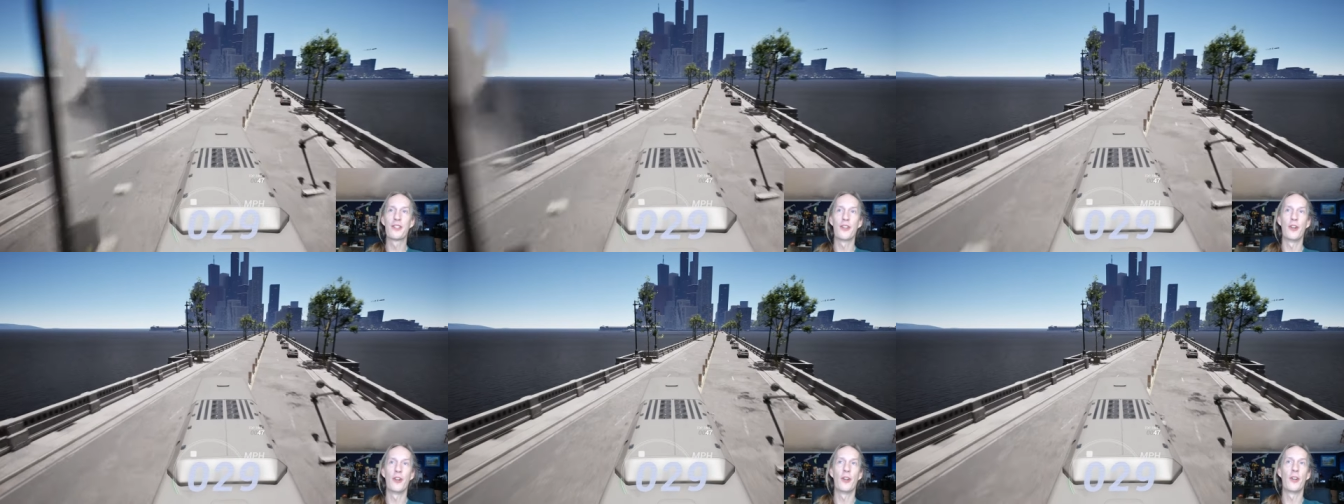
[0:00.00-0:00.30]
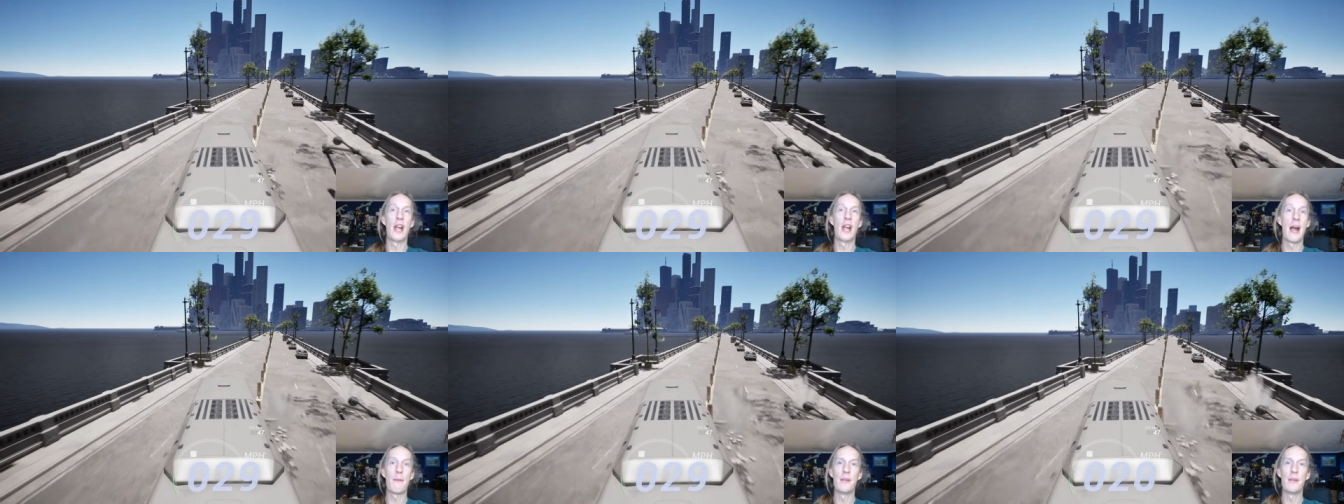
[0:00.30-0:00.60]
or
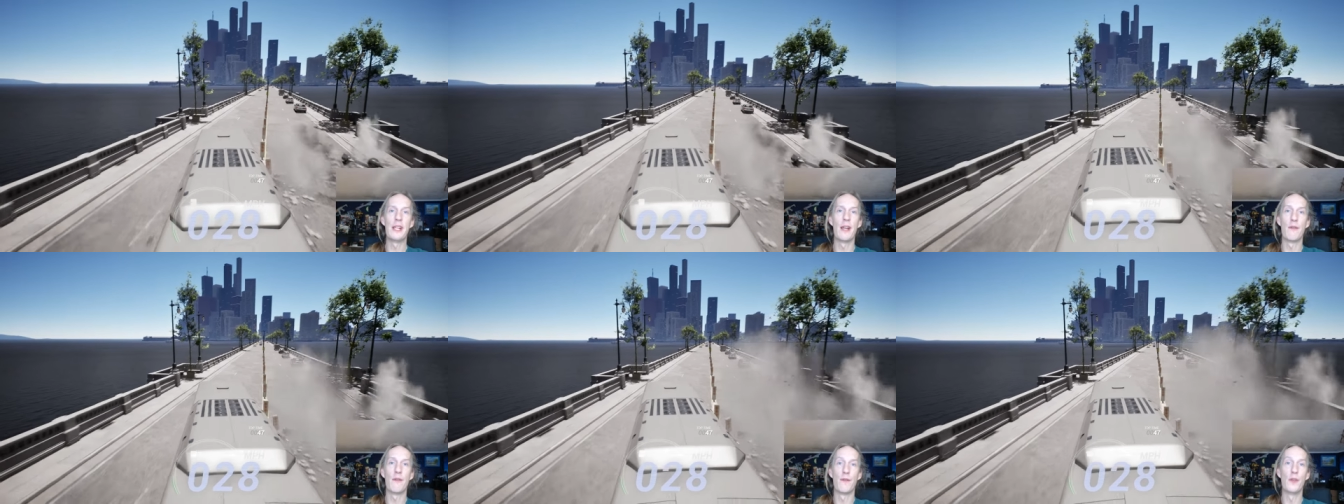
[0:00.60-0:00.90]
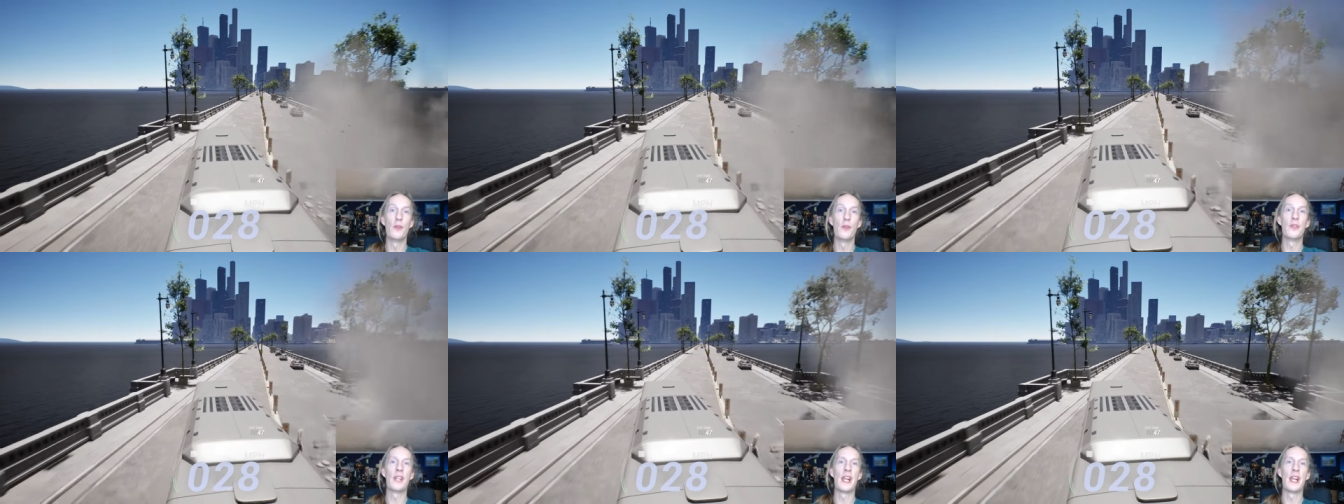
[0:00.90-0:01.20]
happy uh,
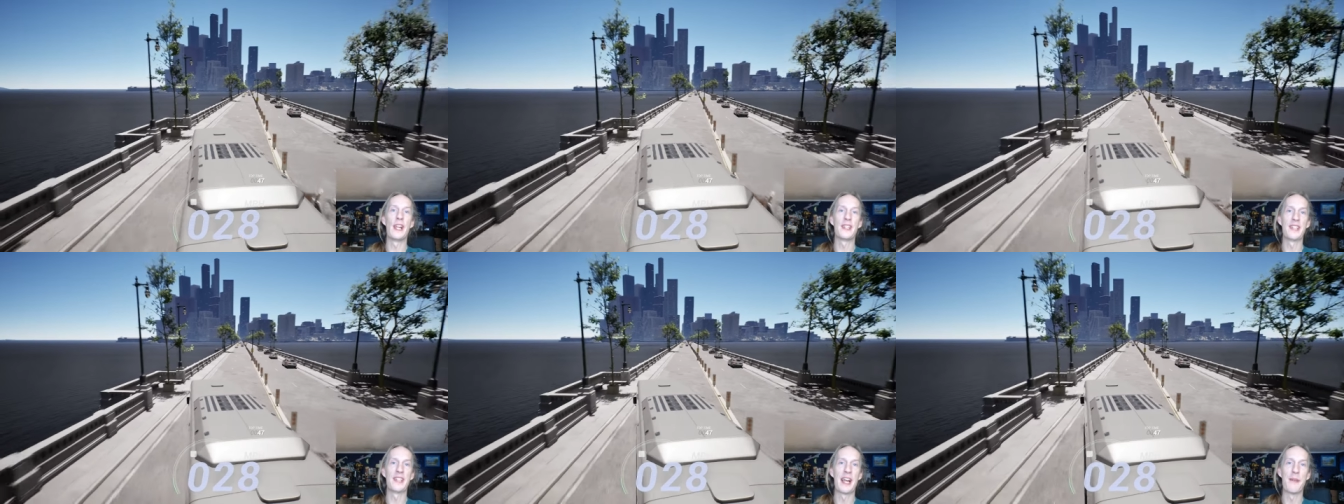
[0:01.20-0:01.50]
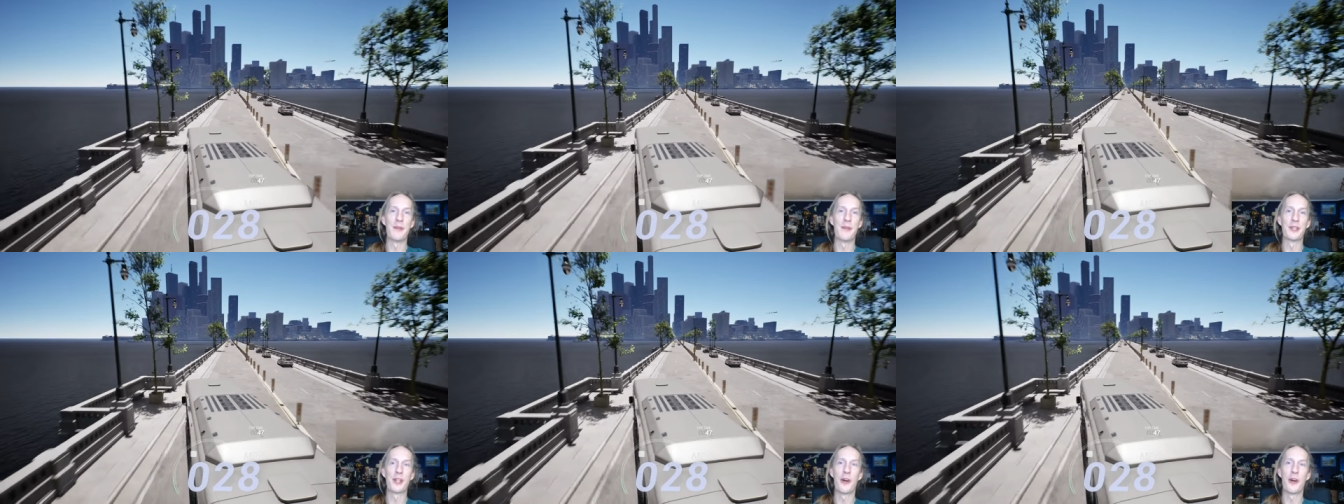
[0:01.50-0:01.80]
food days, I've
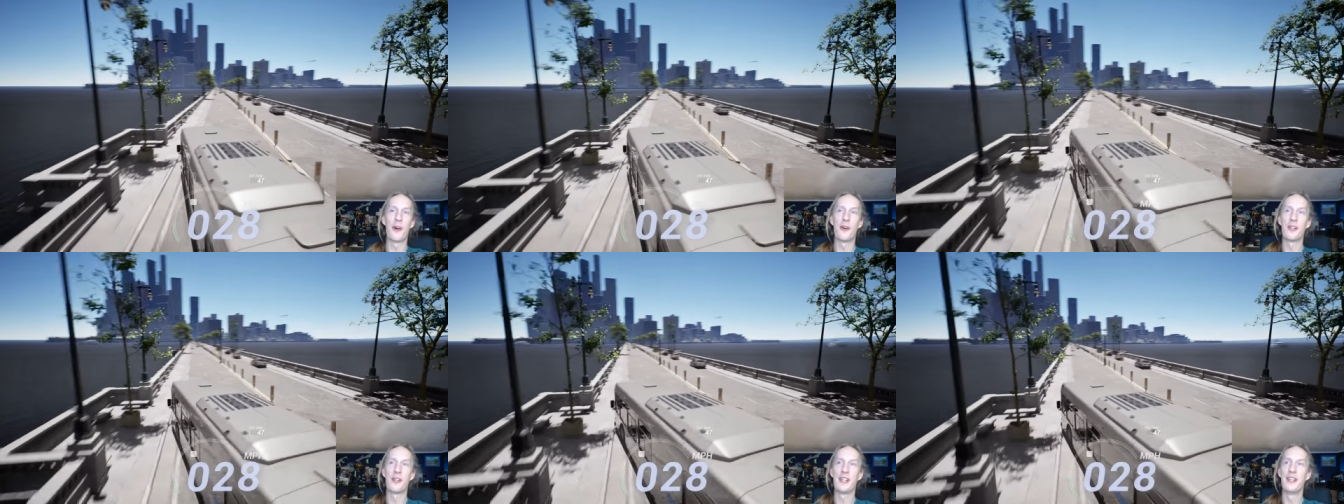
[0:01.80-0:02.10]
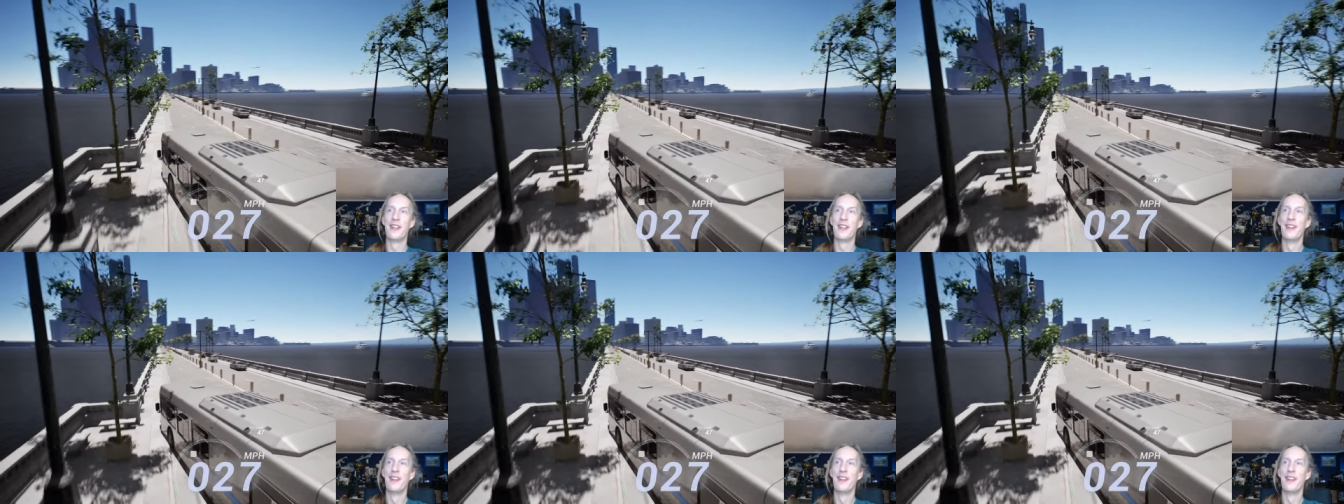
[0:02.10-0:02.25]
been calling it.